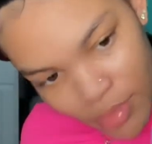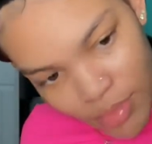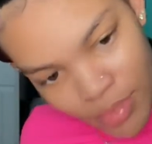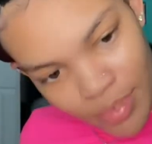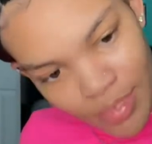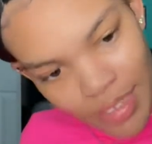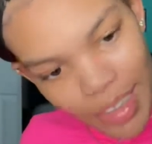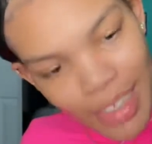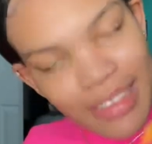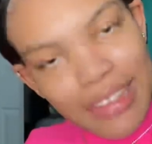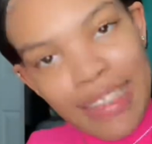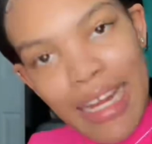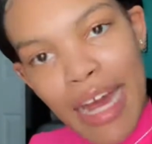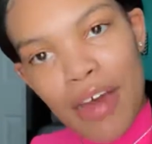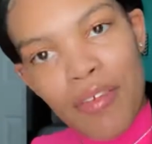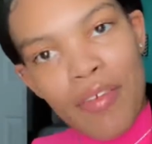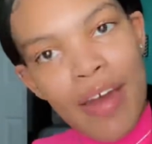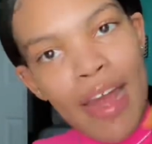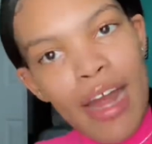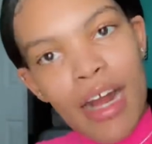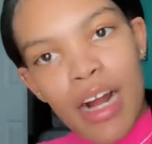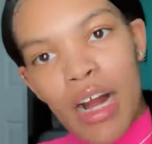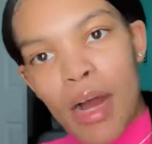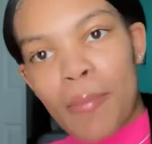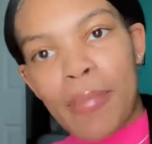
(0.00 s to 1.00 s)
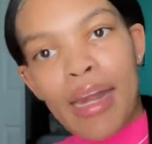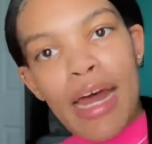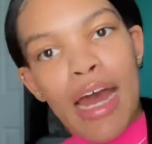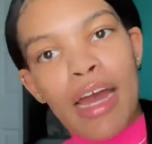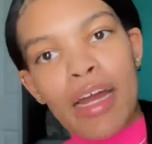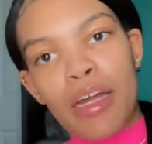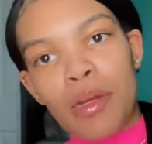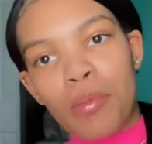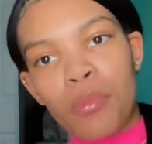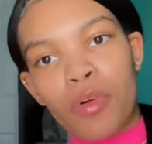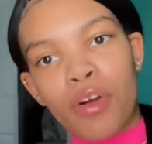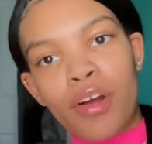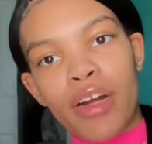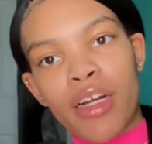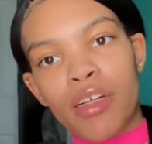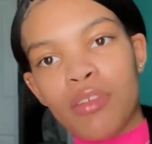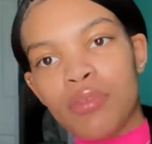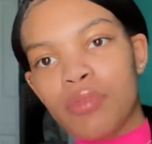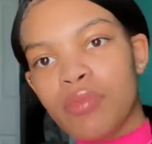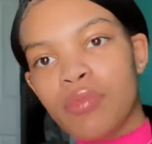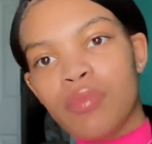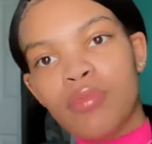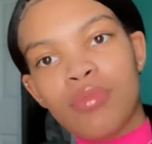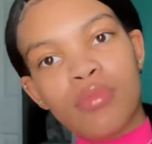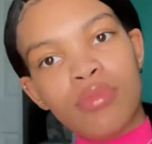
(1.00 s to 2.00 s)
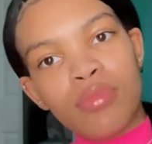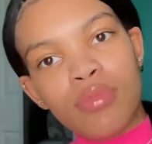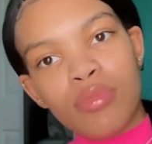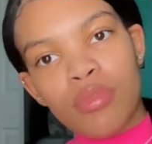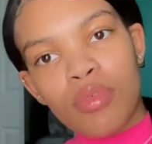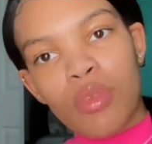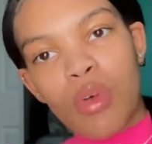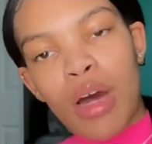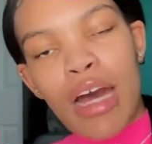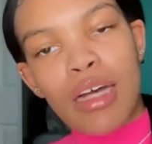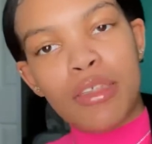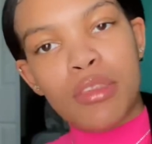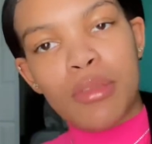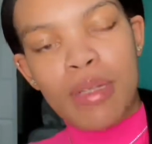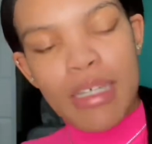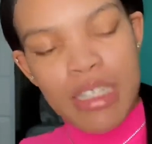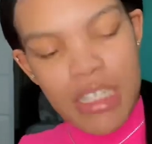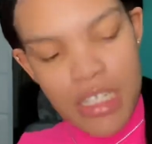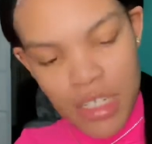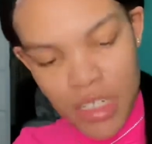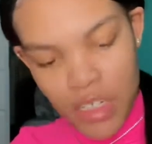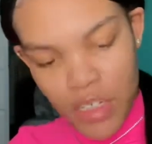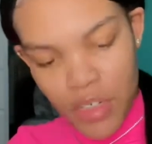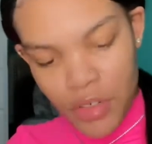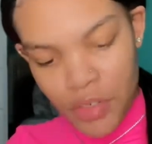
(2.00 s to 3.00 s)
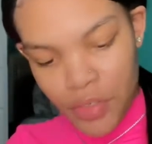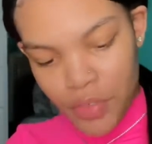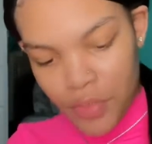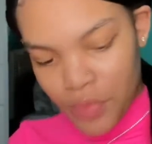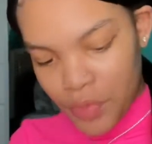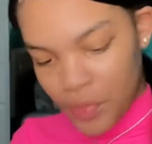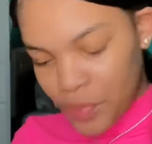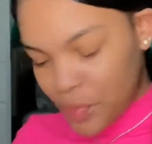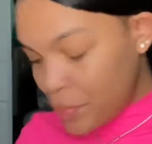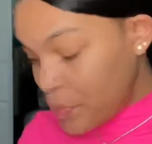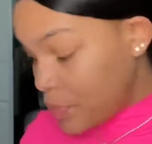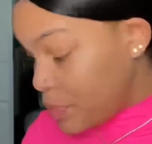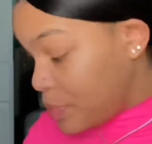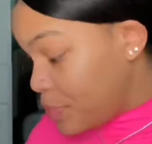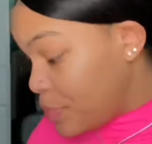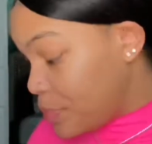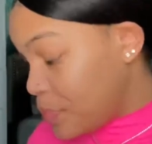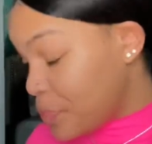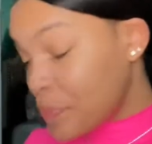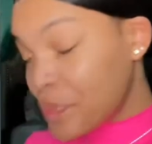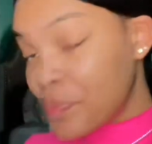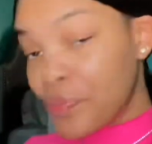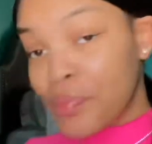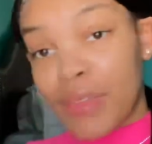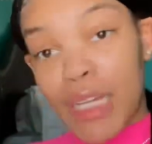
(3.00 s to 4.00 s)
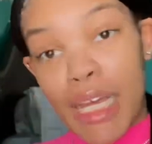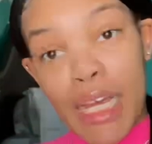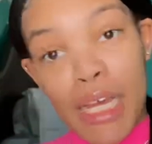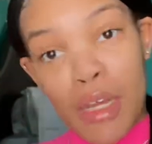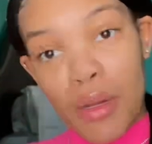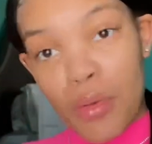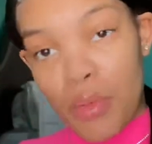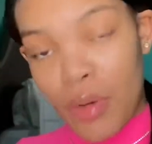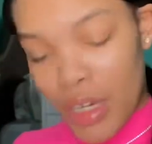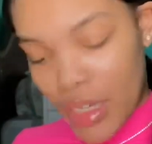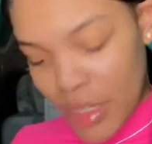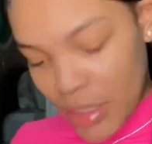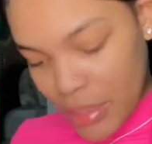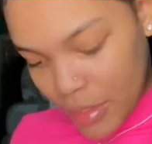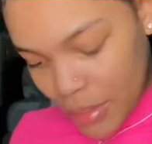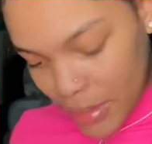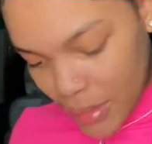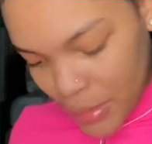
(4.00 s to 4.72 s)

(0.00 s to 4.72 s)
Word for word: It's not even air coming out anymore. What I'm supposed to do? Anyways.